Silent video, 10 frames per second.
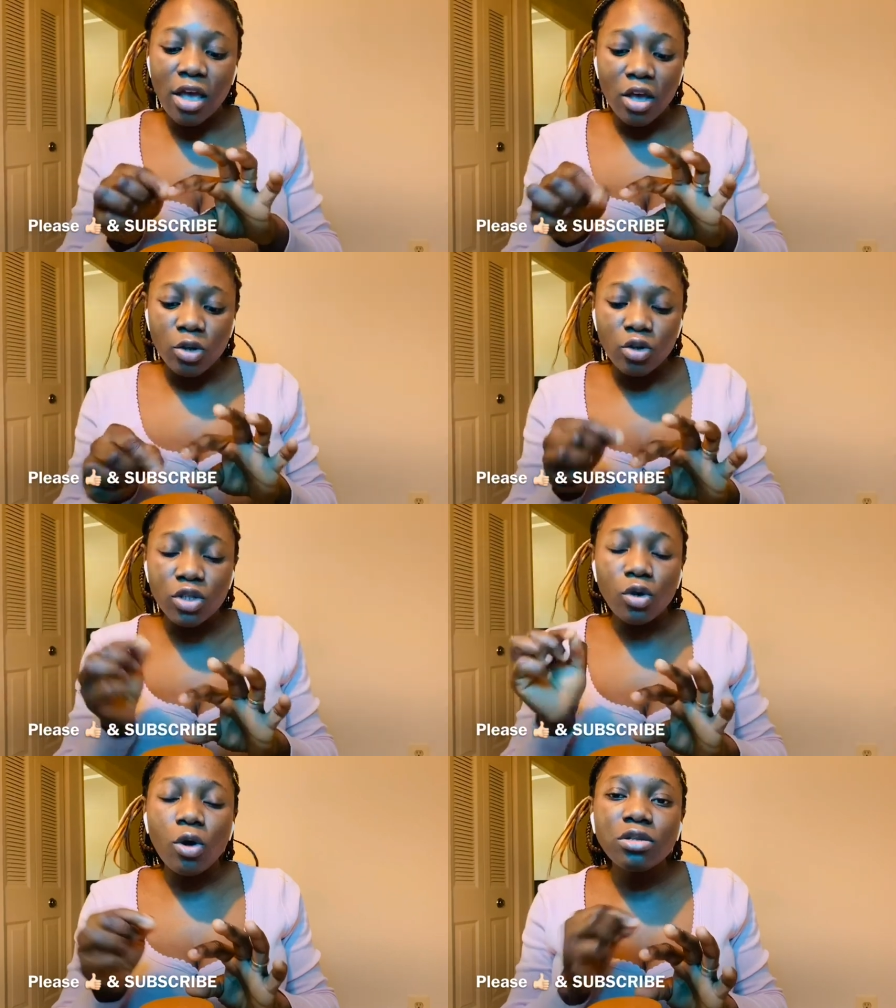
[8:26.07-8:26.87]
use
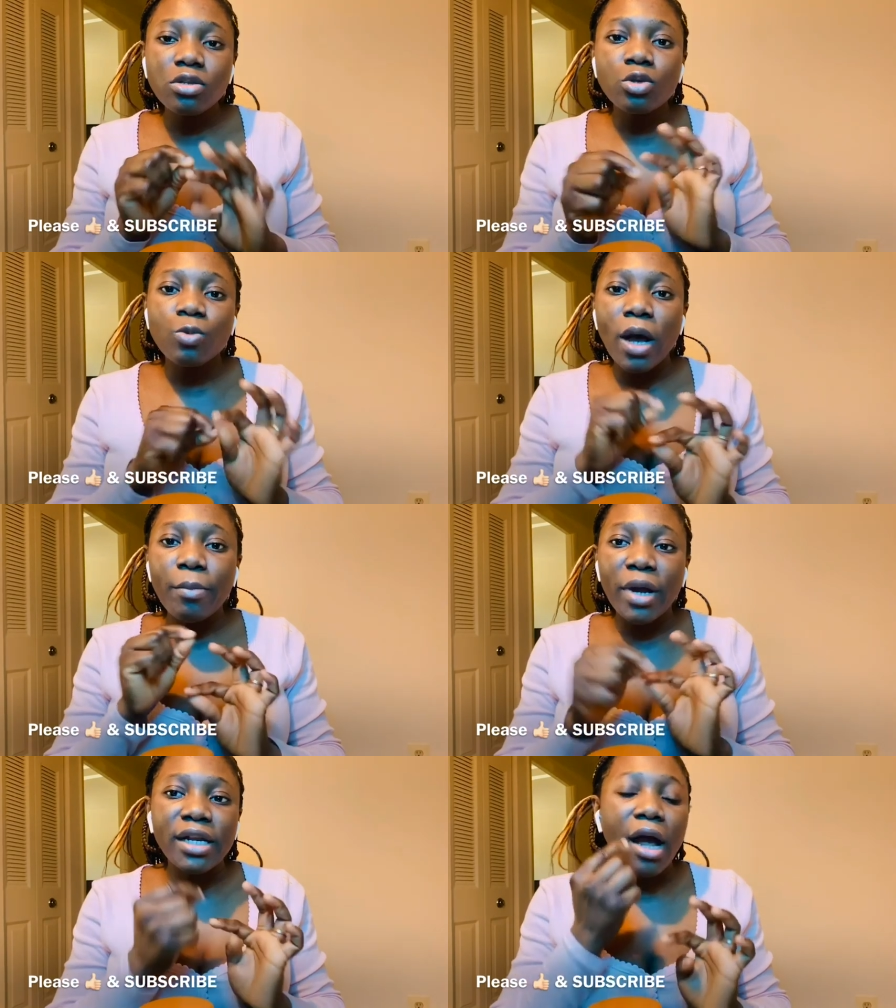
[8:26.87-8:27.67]
the cotton swab
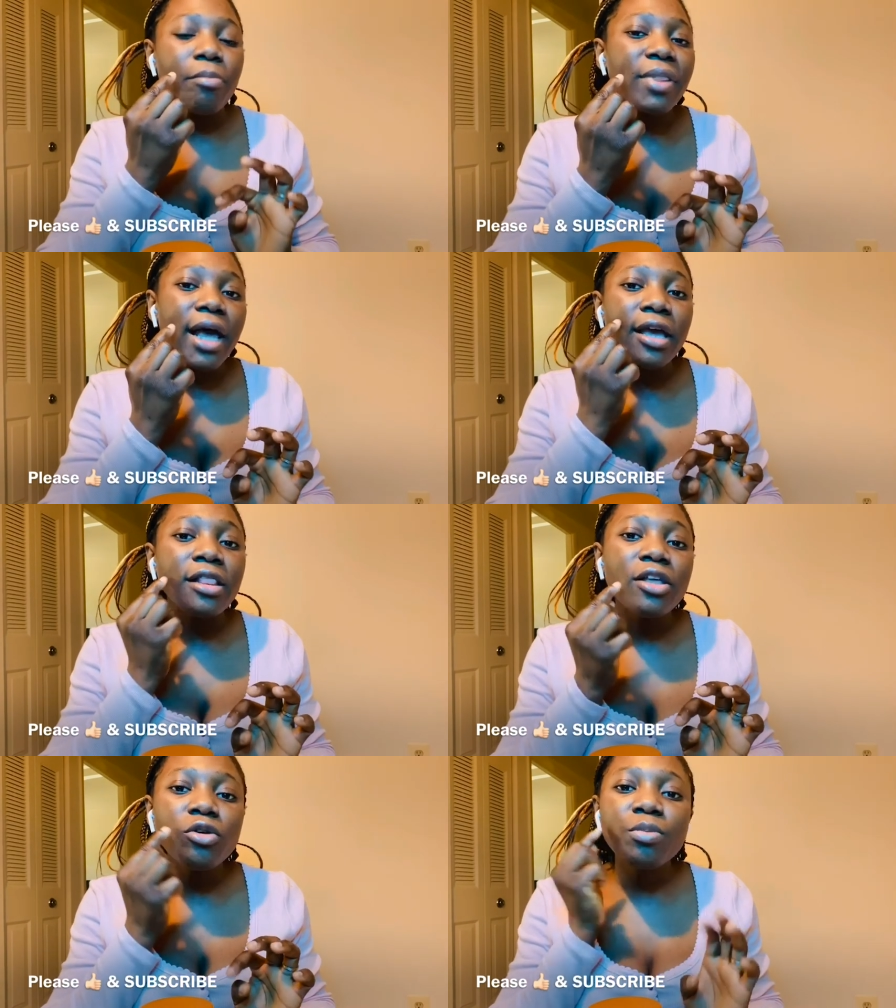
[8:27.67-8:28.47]
and apply a
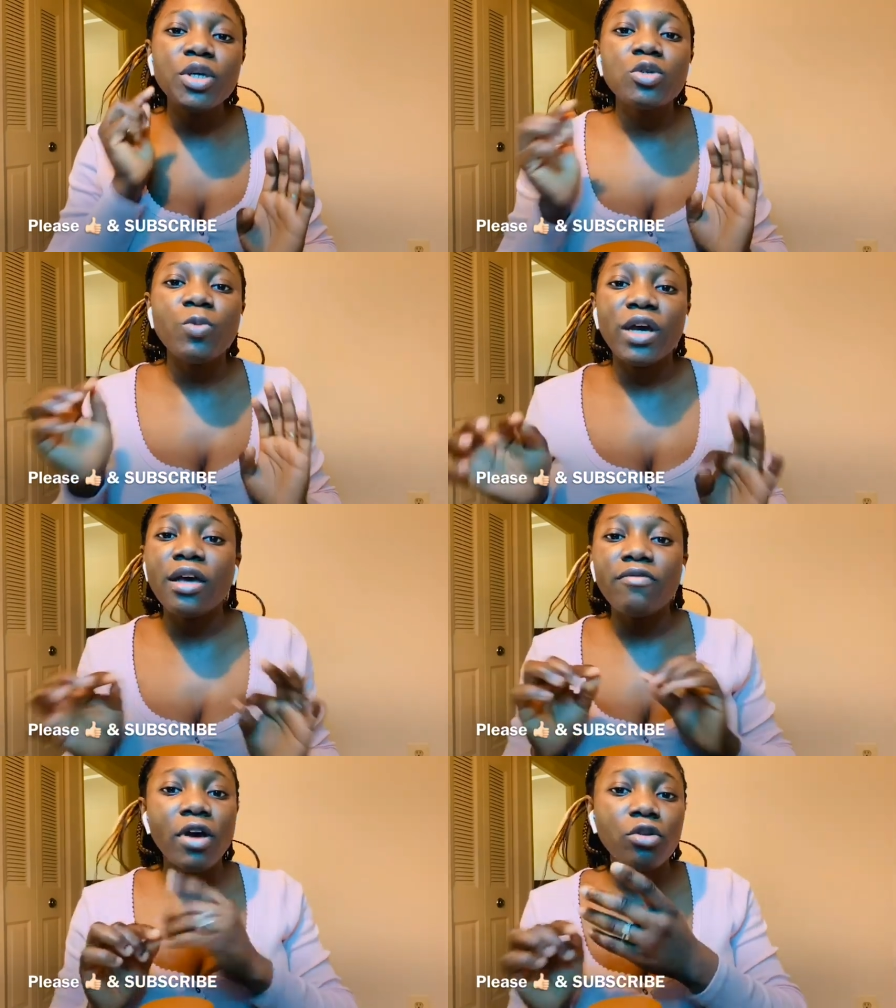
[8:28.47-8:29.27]
little bit
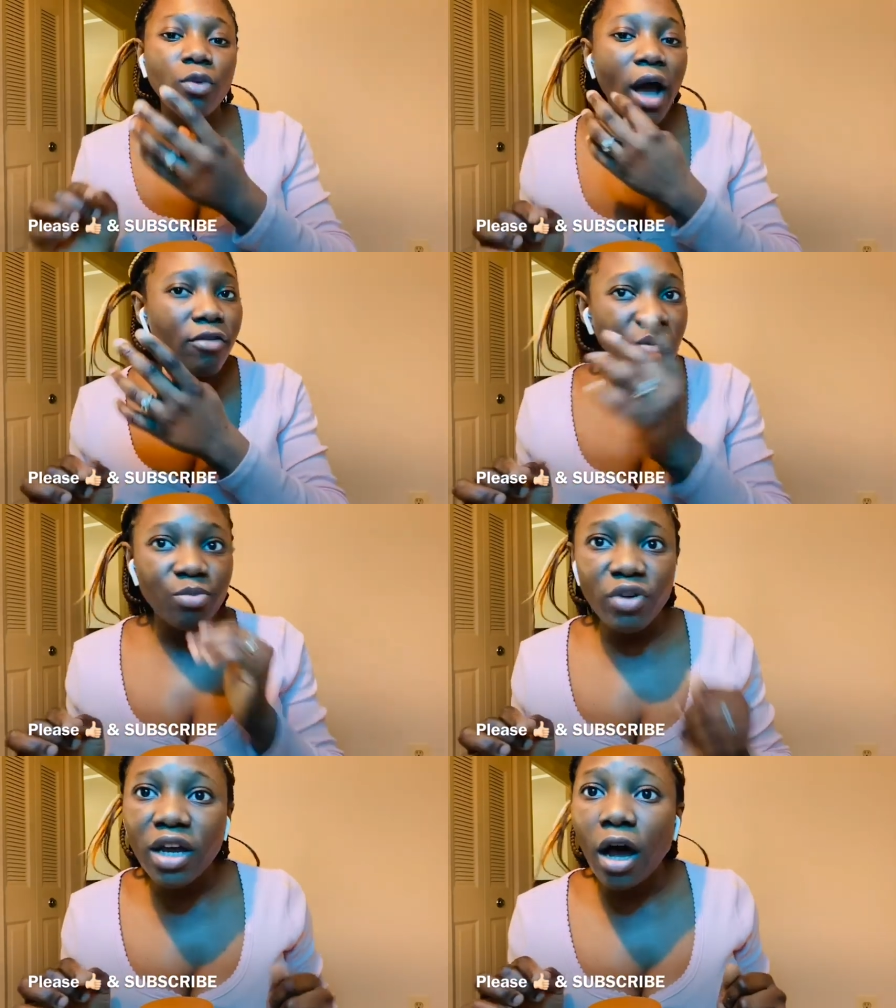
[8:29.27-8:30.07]
wherever you have a
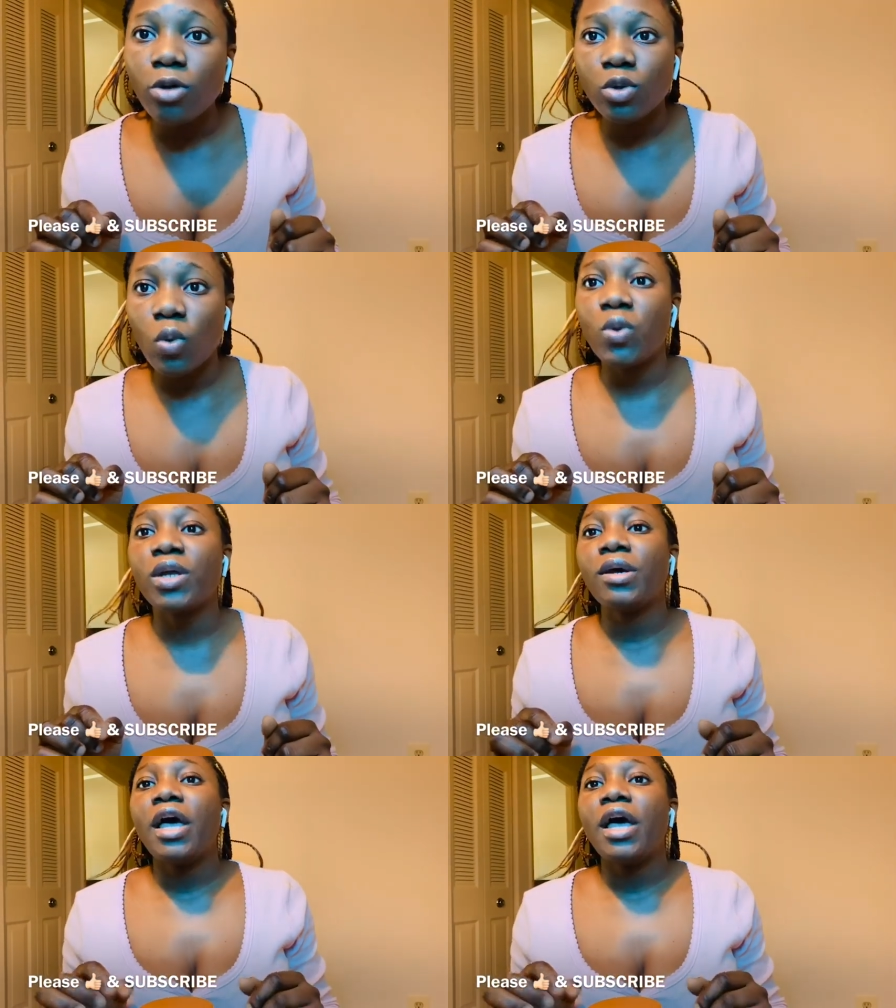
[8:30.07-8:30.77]
breakout on,